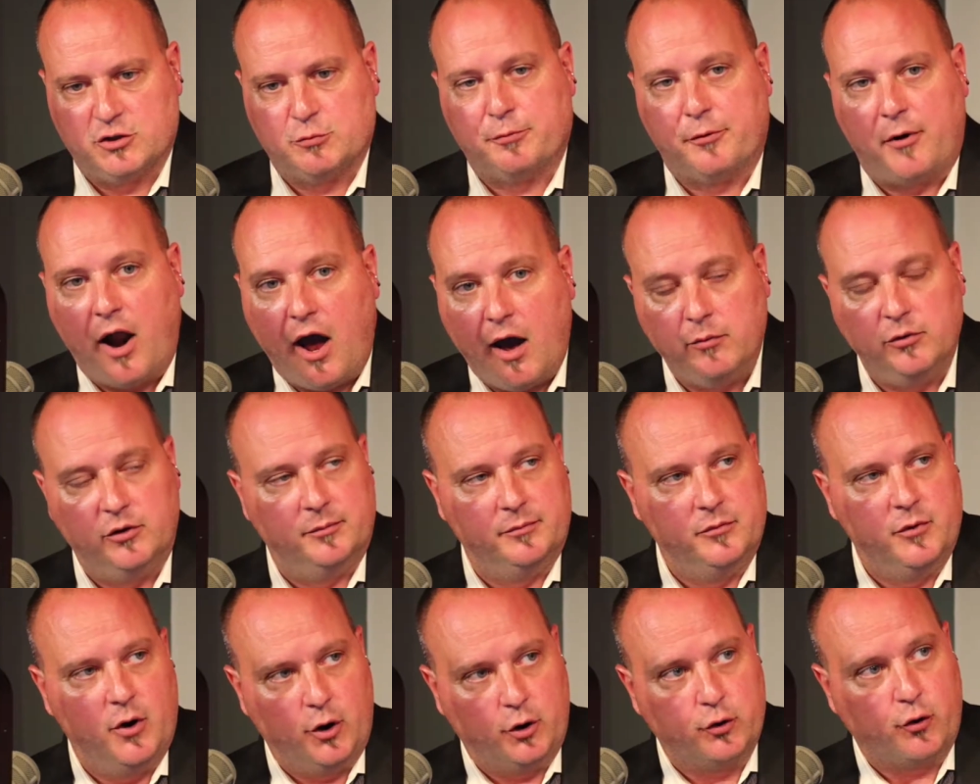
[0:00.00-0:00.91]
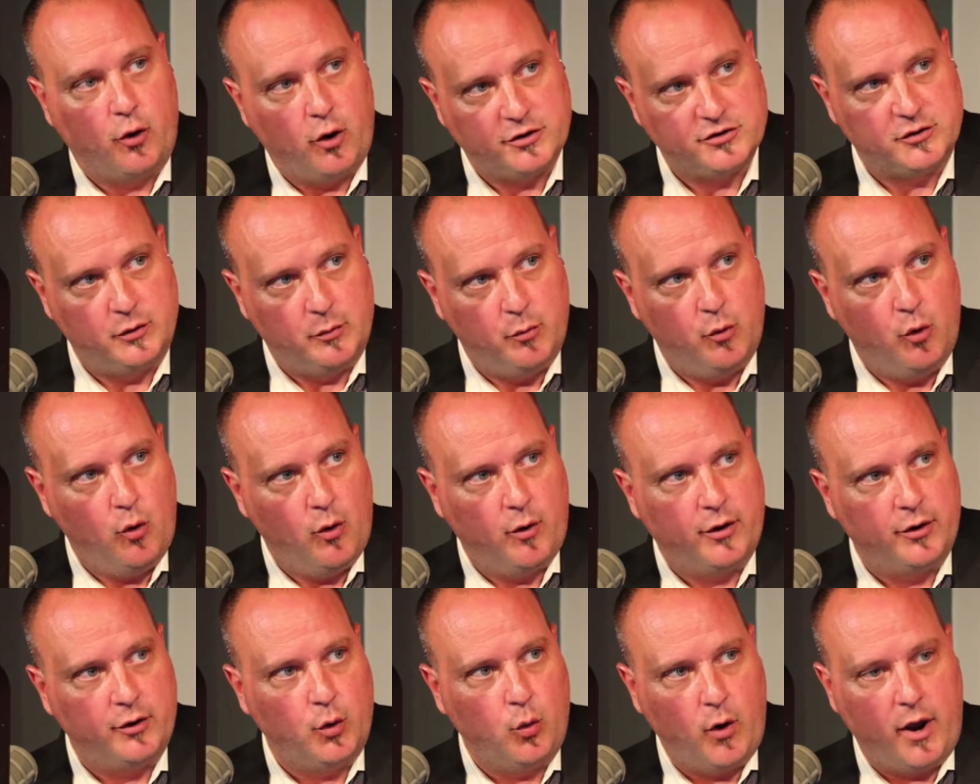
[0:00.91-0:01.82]
problem across the
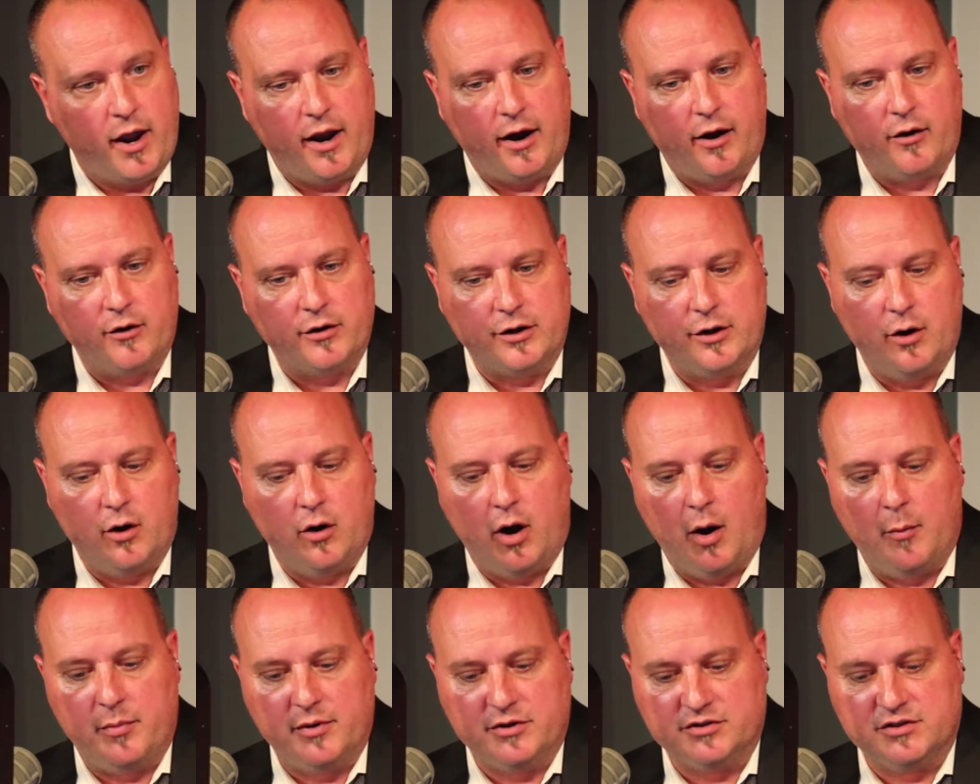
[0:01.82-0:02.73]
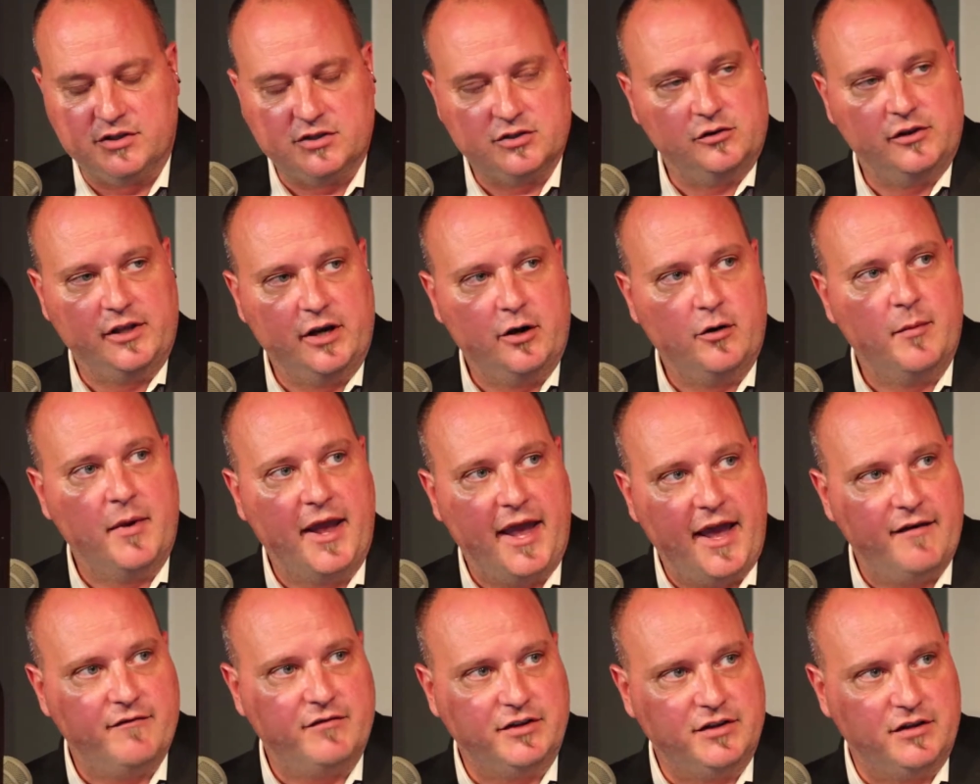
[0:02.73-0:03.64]
board where, a business leader may
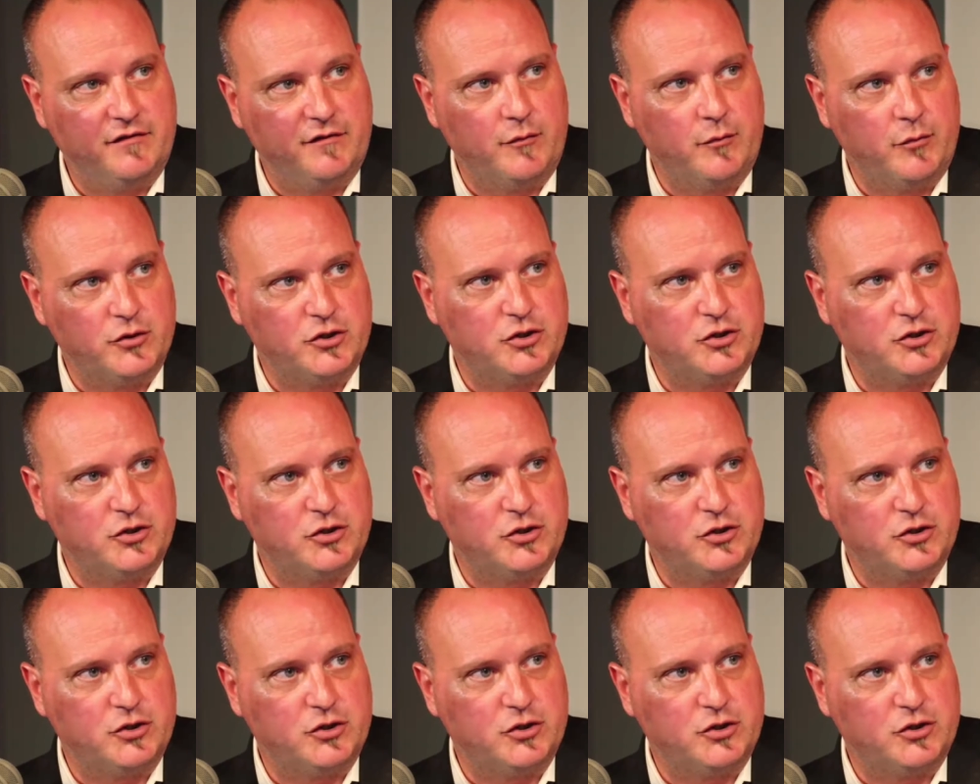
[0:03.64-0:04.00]
have a different